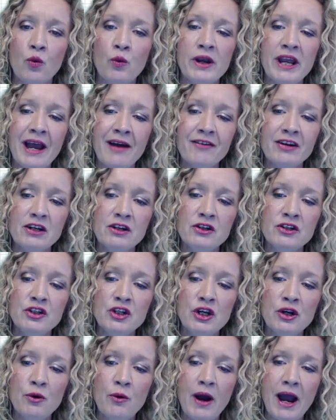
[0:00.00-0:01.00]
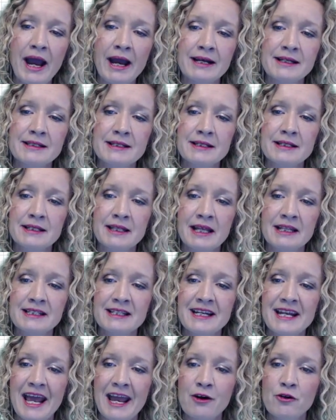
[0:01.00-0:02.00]
we have a new axis
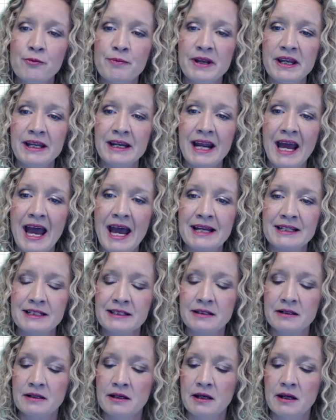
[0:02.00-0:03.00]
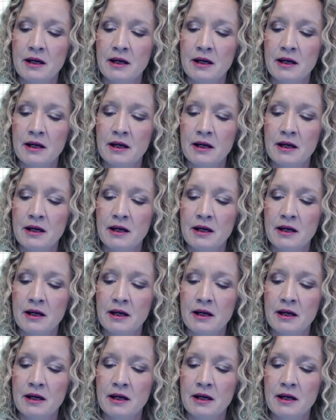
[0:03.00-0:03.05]
that's now being added.